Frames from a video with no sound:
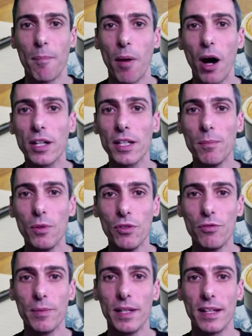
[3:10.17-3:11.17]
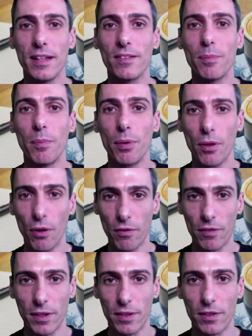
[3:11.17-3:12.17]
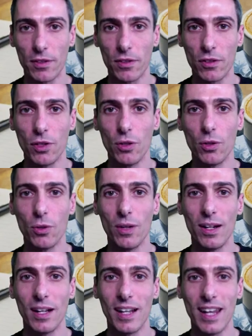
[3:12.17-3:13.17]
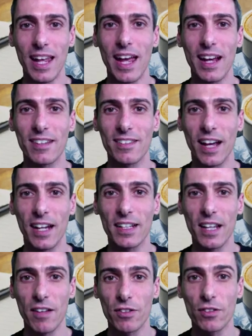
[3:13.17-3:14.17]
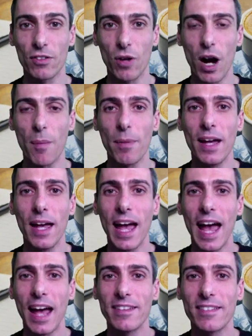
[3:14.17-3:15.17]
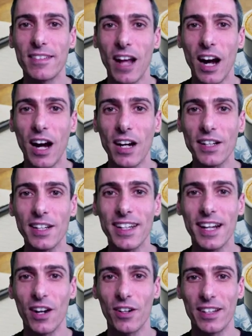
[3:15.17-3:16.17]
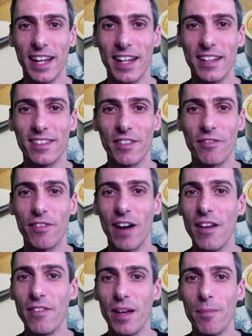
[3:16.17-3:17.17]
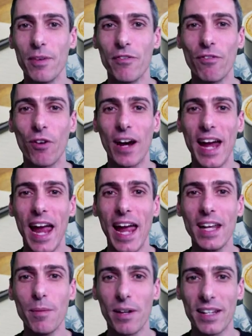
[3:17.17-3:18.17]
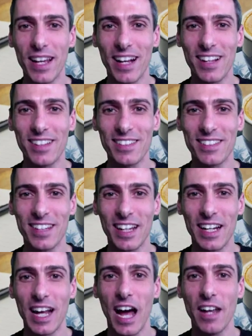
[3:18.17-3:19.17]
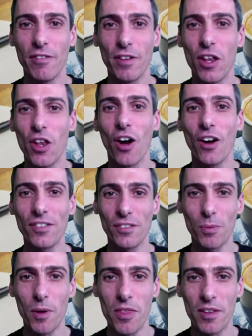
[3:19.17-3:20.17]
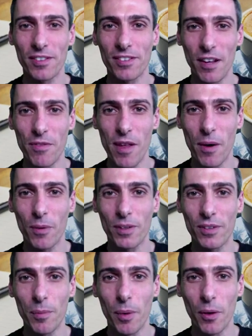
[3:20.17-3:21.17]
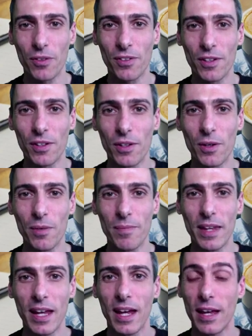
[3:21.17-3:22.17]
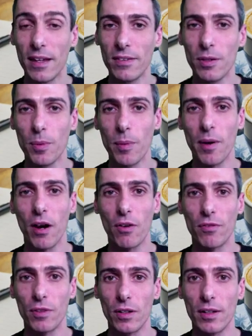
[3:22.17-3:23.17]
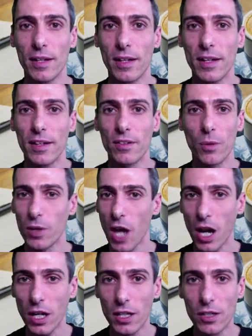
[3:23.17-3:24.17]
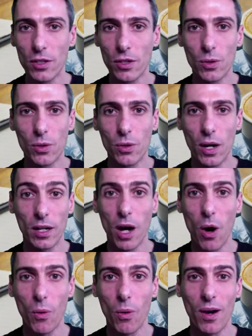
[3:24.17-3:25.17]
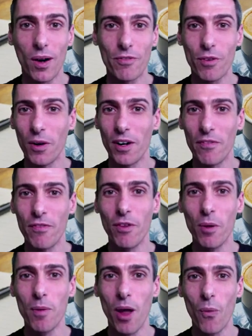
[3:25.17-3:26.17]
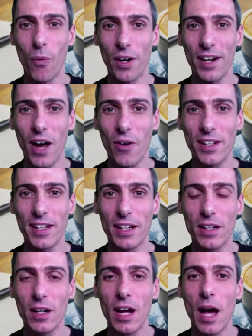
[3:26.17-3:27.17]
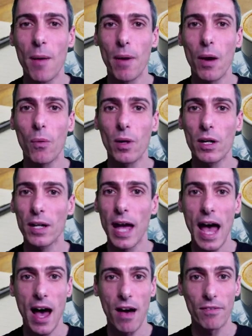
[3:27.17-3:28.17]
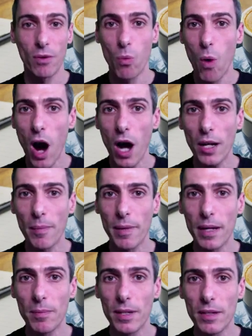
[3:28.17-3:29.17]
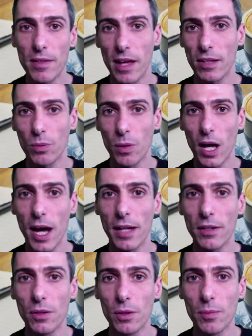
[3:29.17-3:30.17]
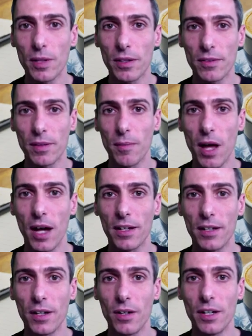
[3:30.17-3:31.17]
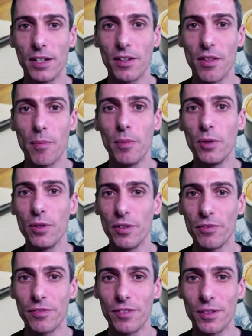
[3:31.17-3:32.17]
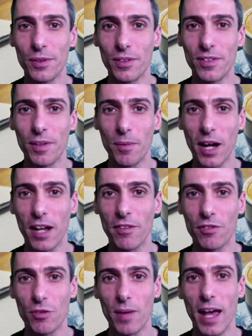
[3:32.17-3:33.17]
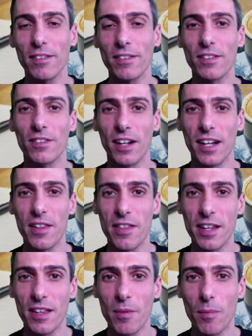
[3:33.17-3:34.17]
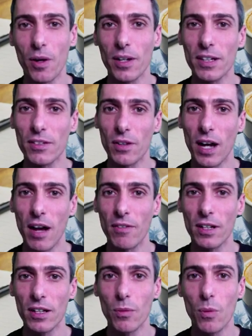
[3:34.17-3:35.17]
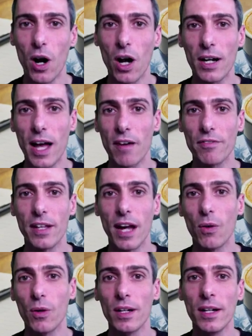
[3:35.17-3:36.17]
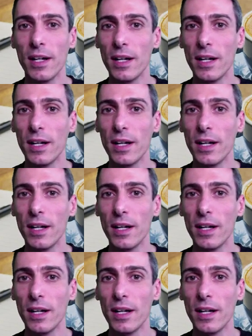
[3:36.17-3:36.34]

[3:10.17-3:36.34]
Body movement is proven to let anxiety levels drop, and starting our days at 5 a.m. before anybody else kind of annoys us with stuff that we're supposed to do is super powerful. So we're not going to go for a full-blown workout here, but we're going to have a walk maybe. That's what I do because I'm not, into the mood of doing some kind of gymnastics or anything in the morning. So I have a little walk, half an hour.